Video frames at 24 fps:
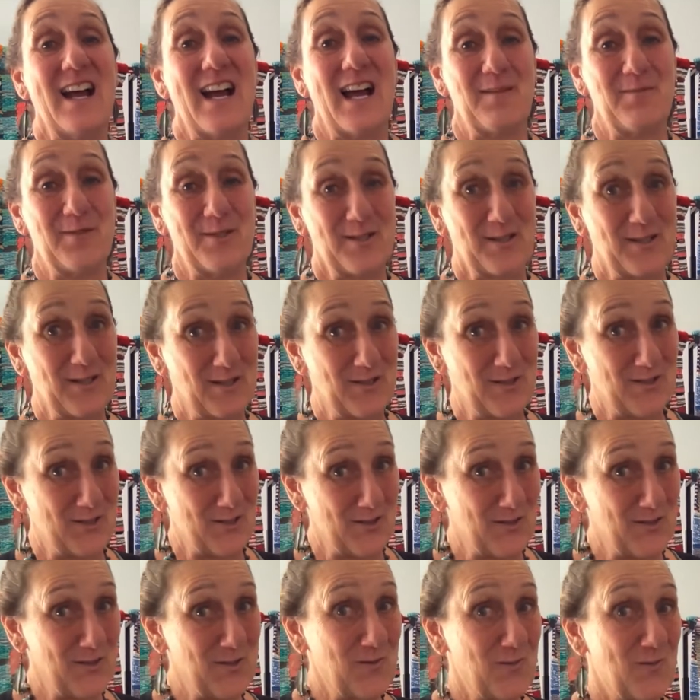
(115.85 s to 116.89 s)
I'm just going to
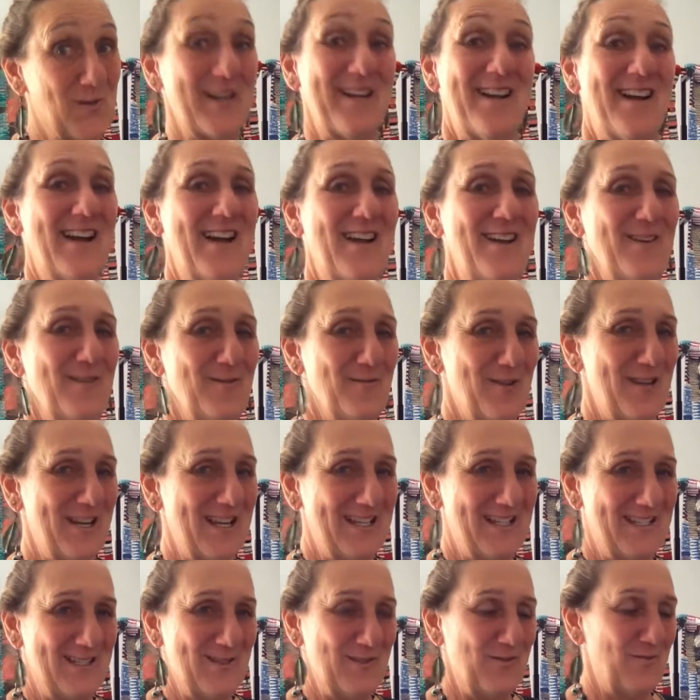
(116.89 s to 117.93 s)
show you what
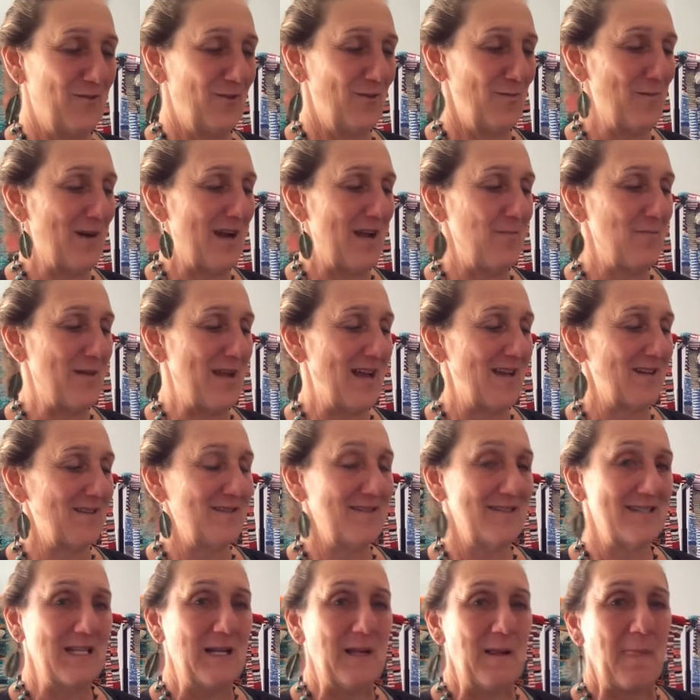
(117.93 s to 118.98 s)
I did for my
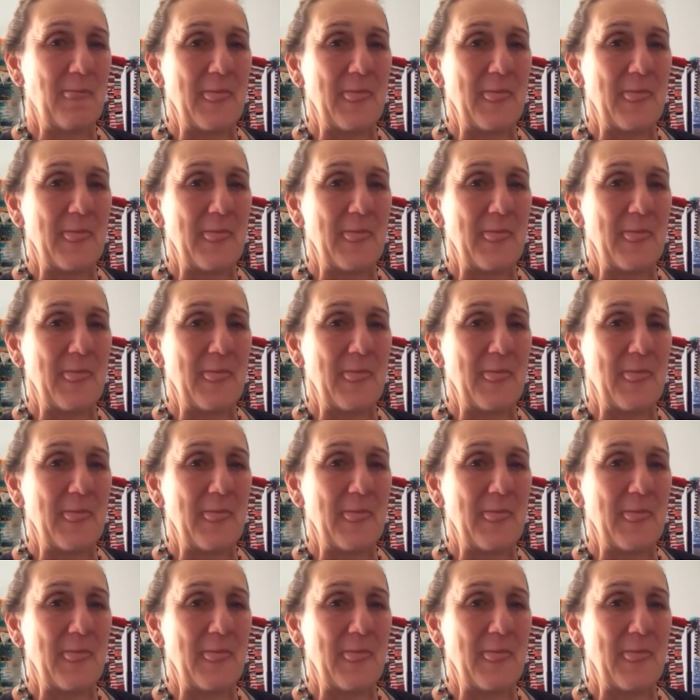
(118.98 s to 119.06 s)
panels.